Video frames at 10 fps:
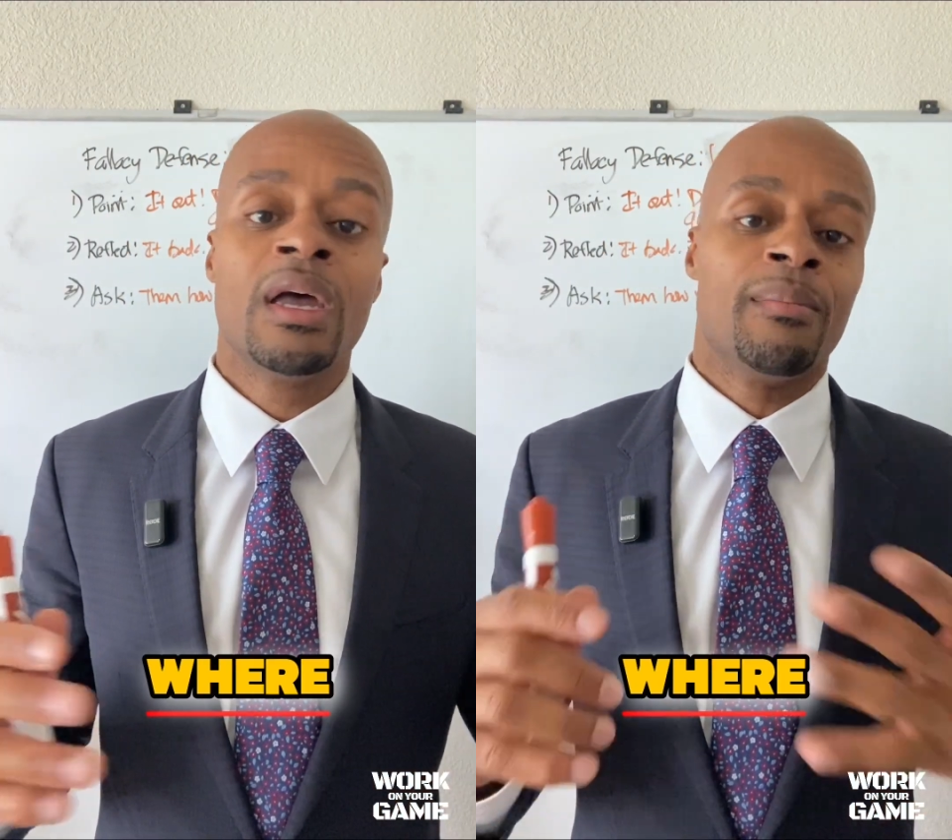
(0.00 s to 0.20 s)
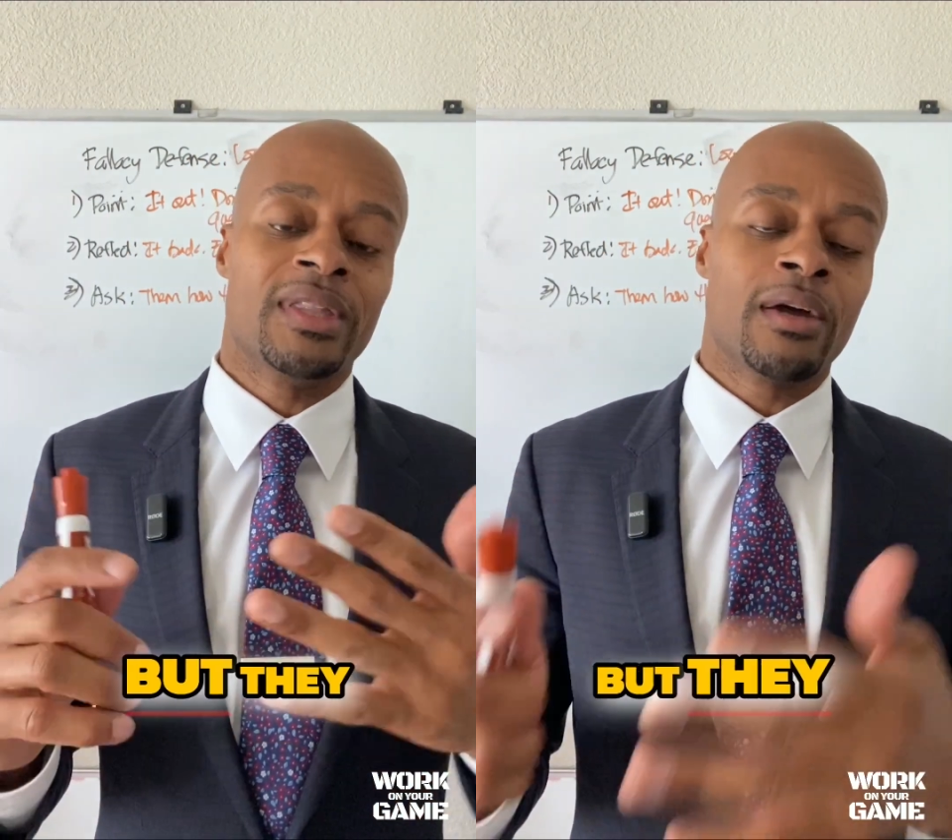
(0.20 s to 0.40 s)

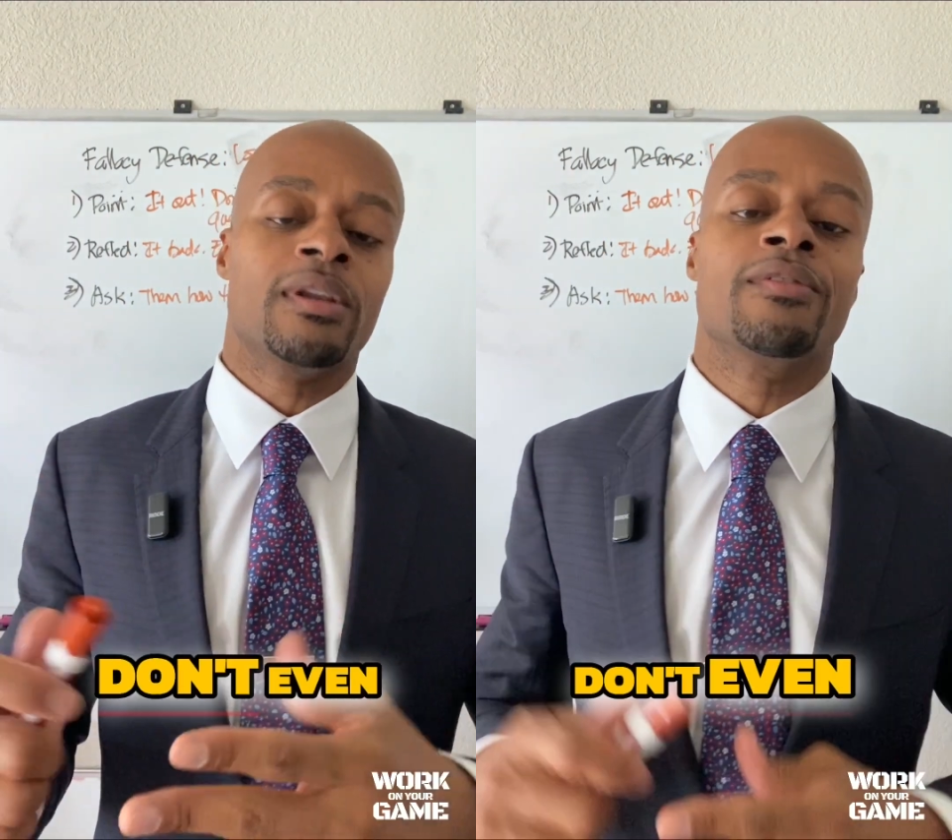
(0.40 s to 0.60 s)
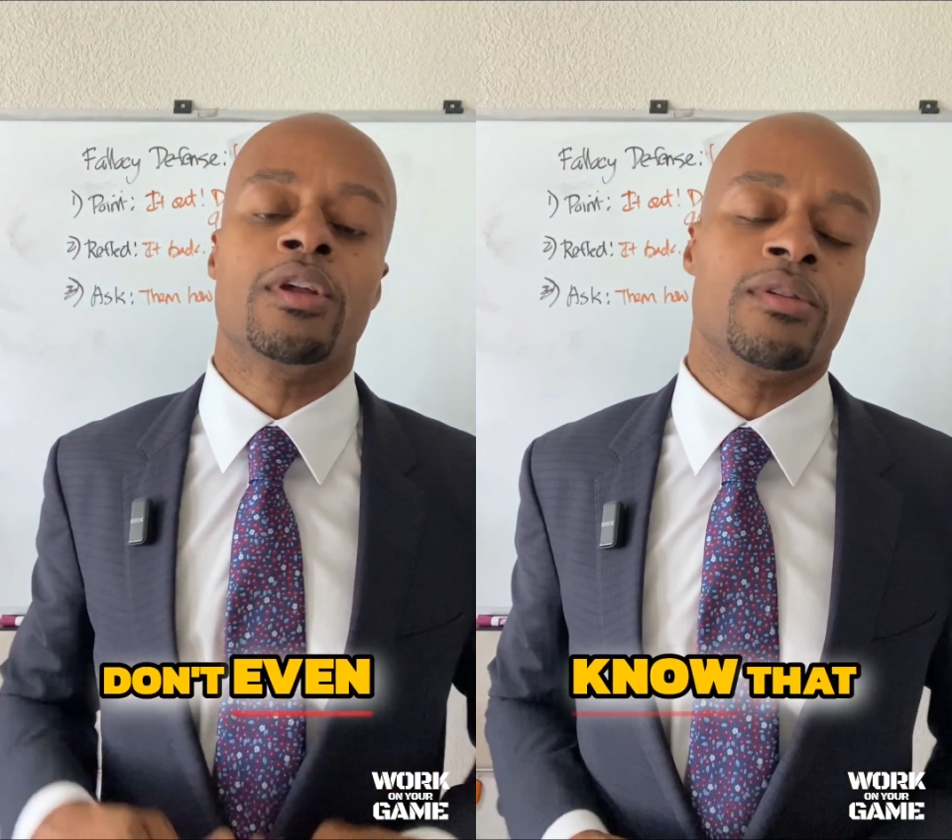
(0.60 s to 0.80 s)
but they don't
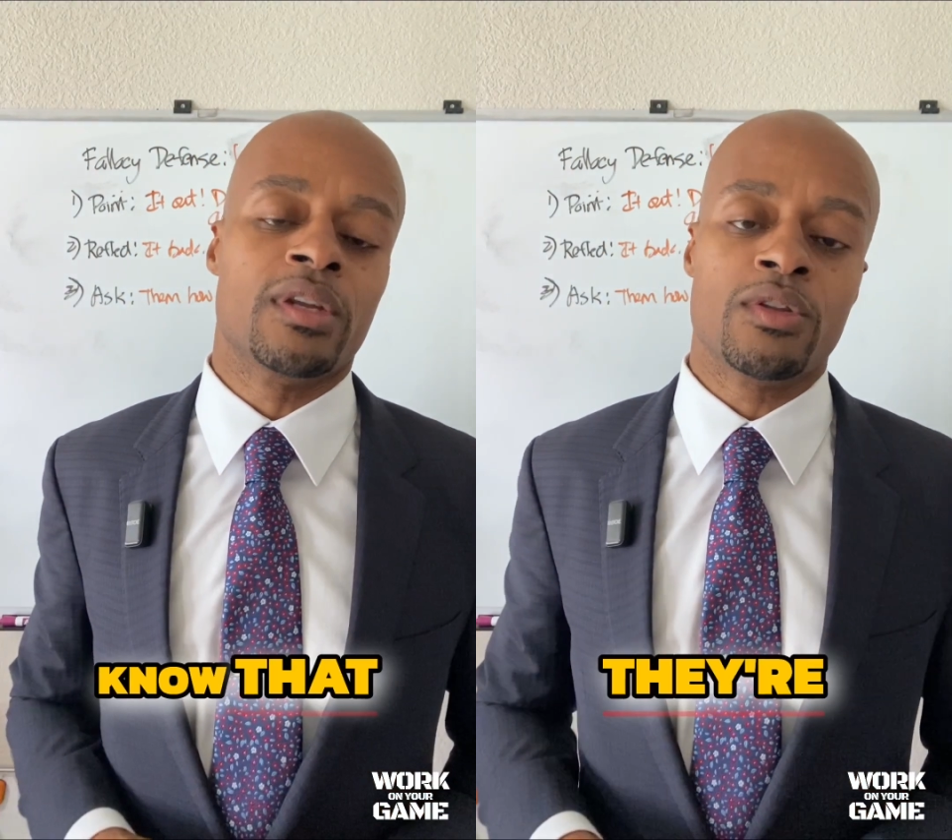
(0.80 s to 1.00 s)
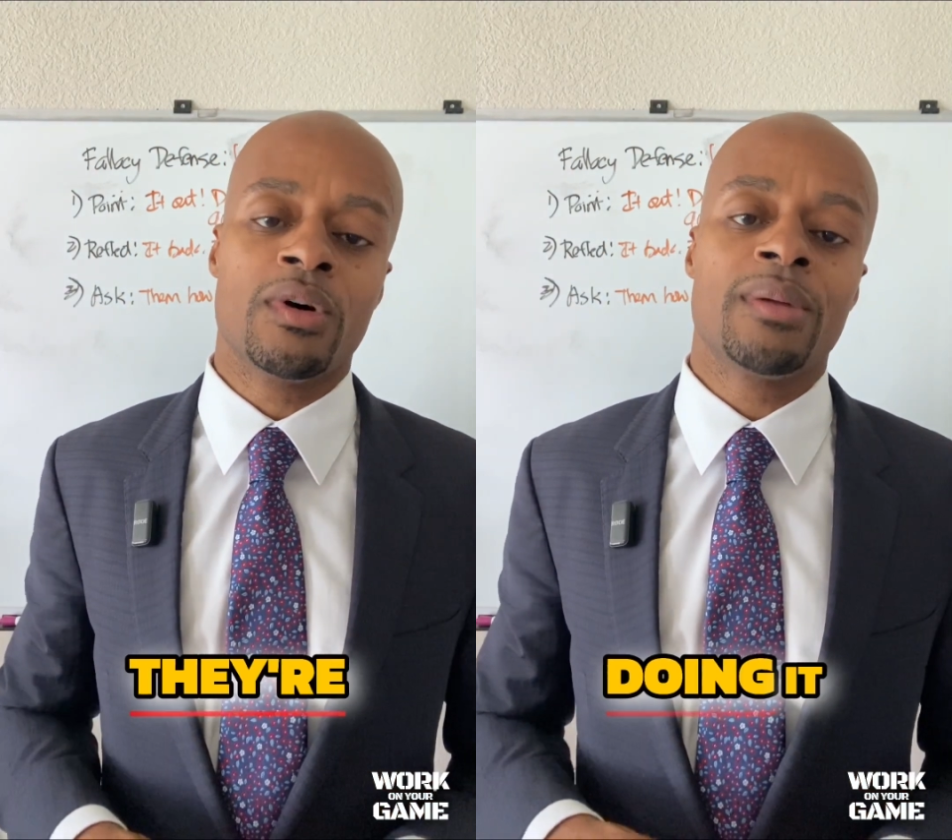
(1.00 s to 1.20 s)
even know that they're
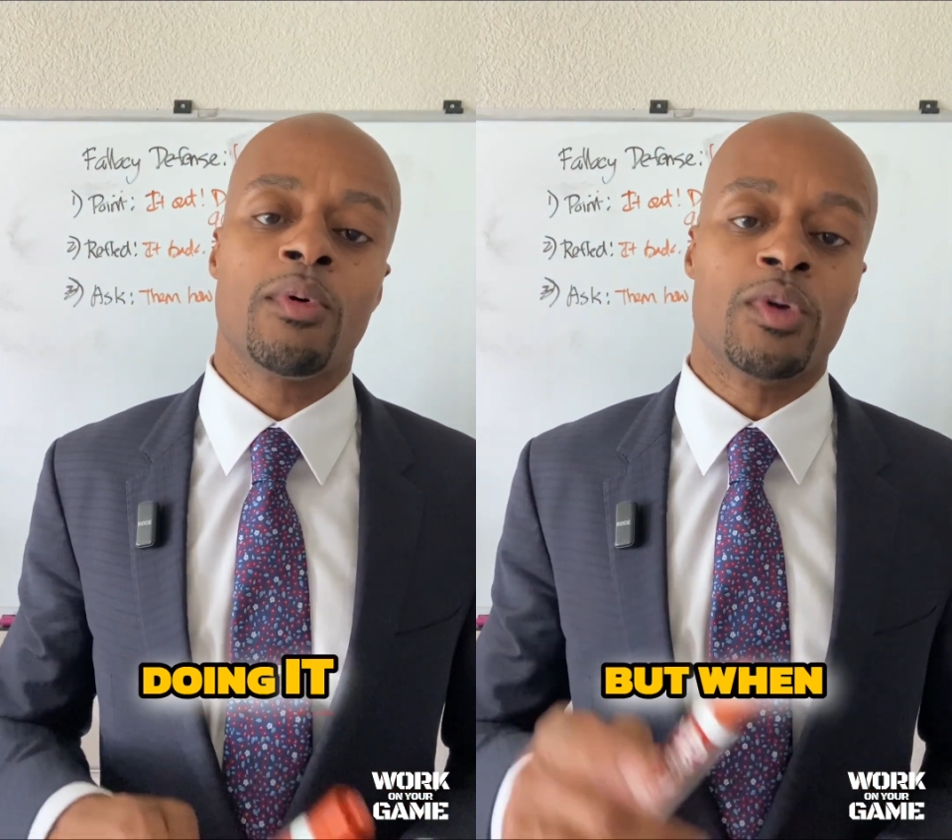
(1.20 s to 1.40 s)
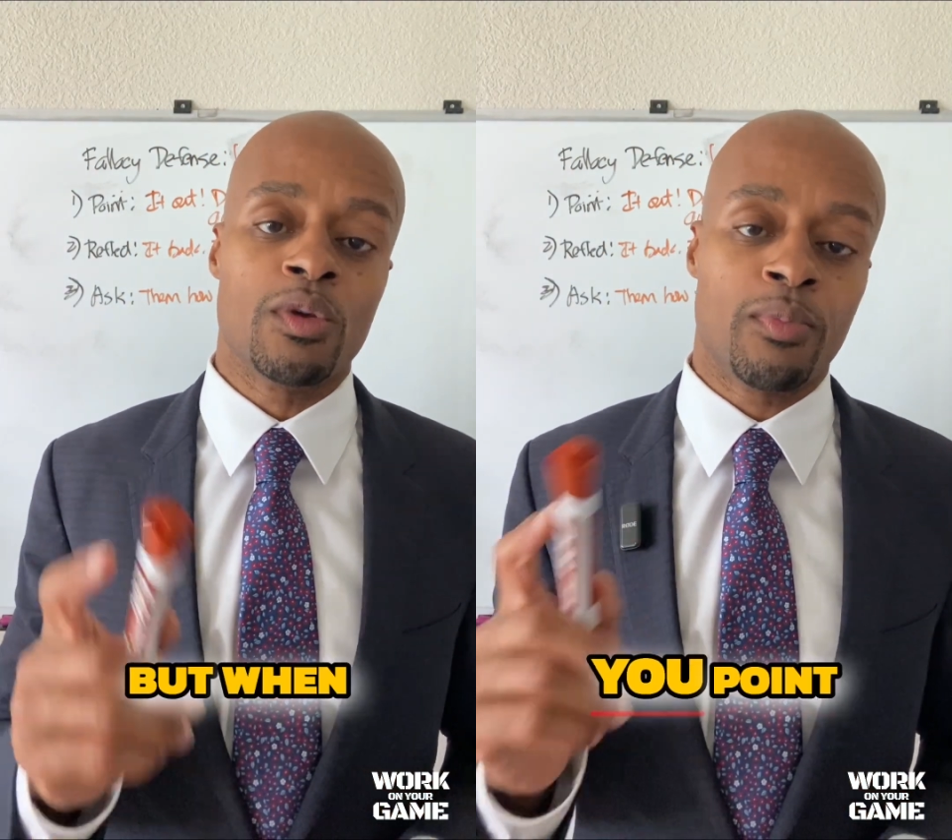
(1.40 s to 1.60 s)
doing it. But
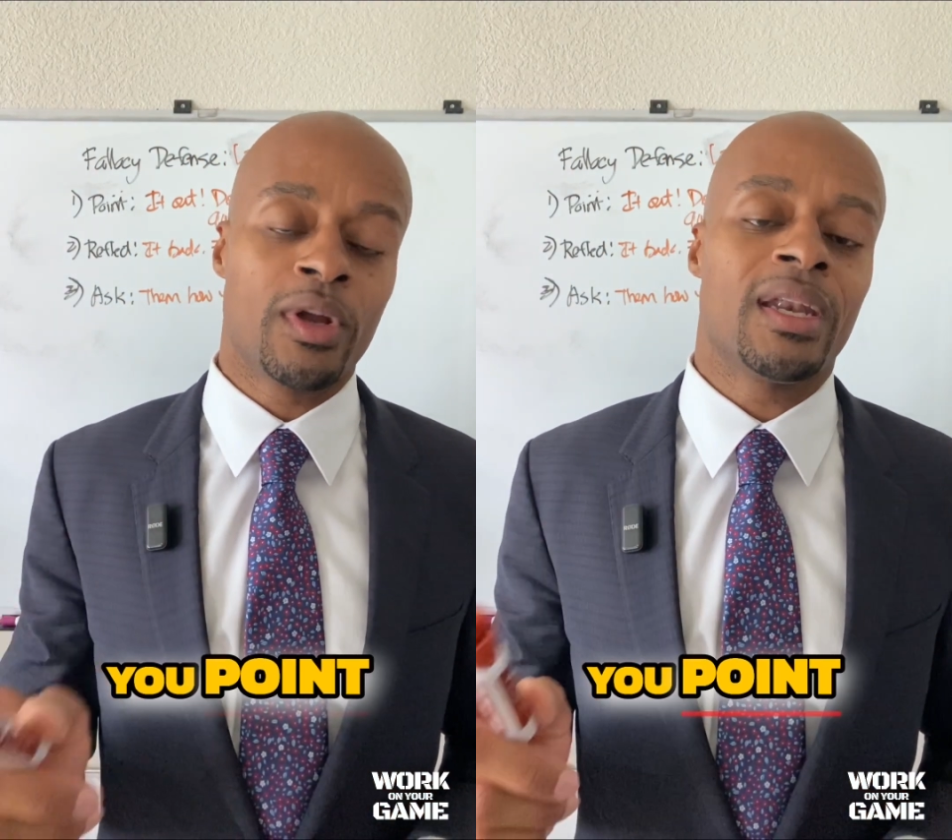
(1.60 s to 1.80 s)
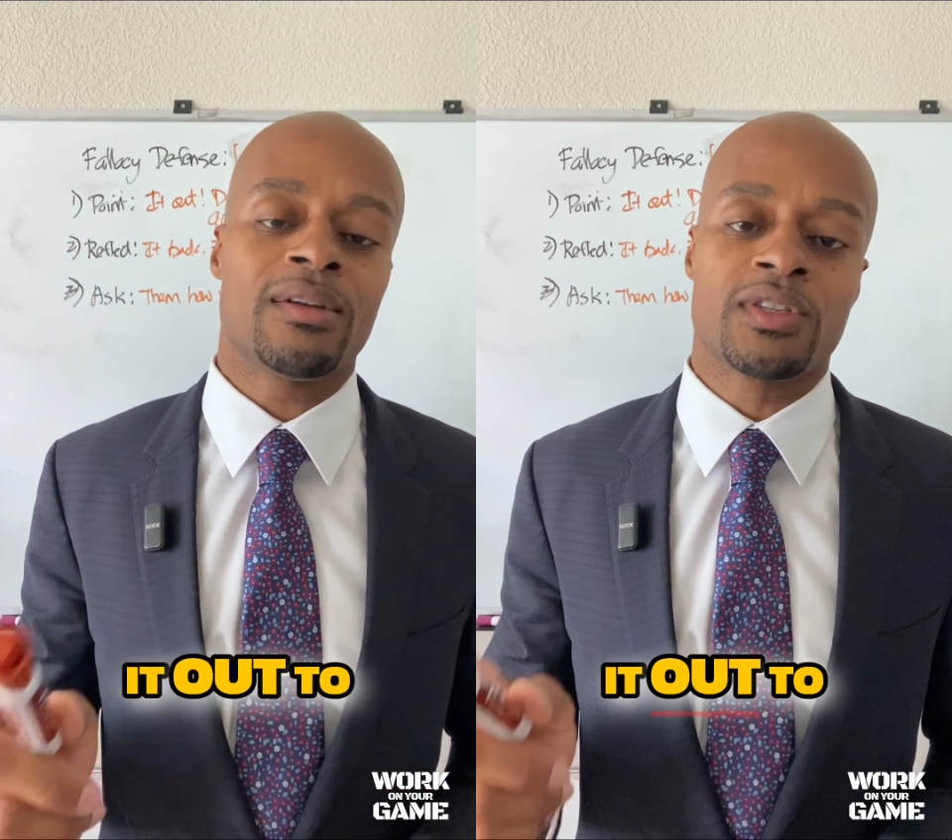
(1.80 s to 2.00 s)
when you point
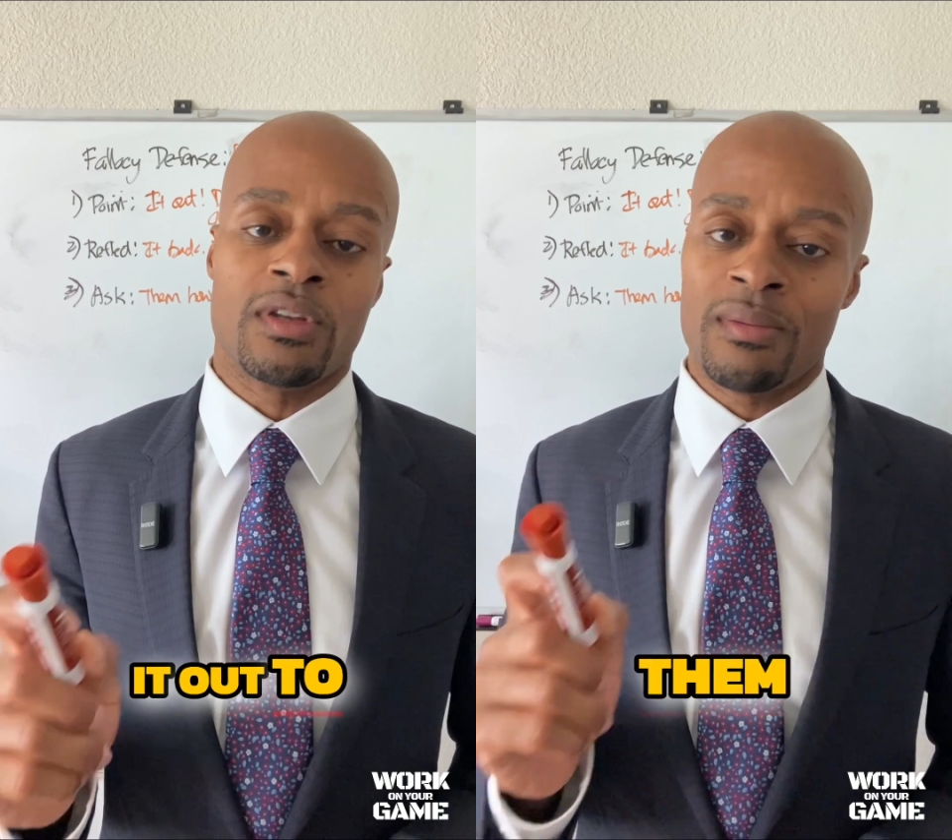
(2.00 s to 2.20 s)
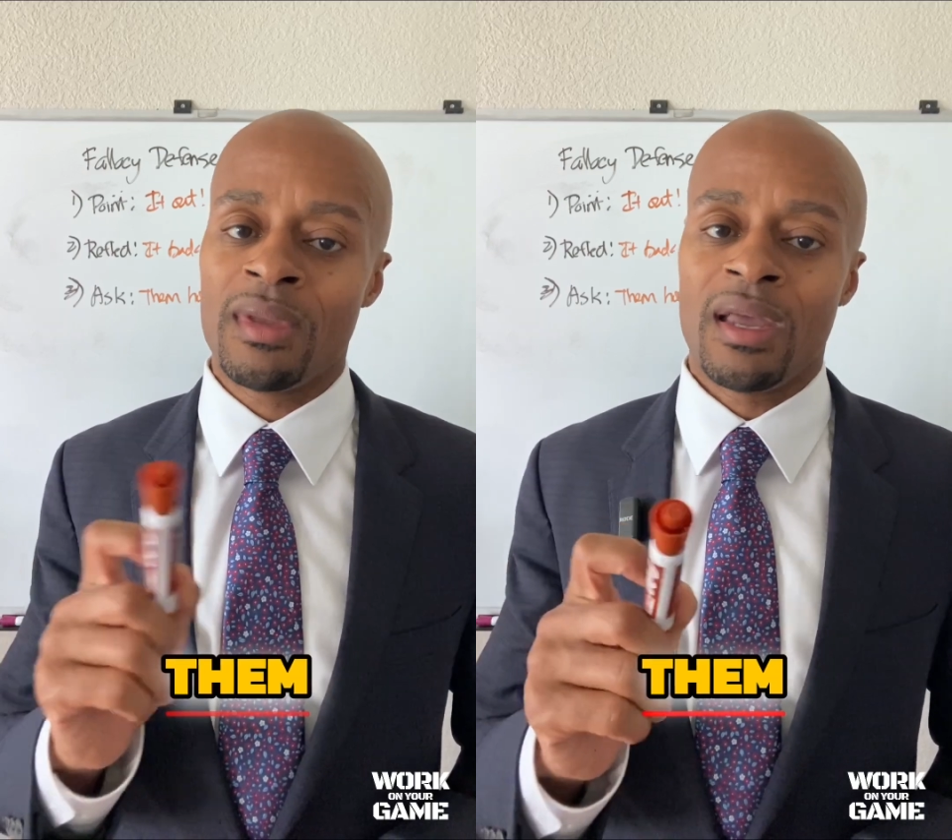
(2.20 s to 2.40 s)
it out to them,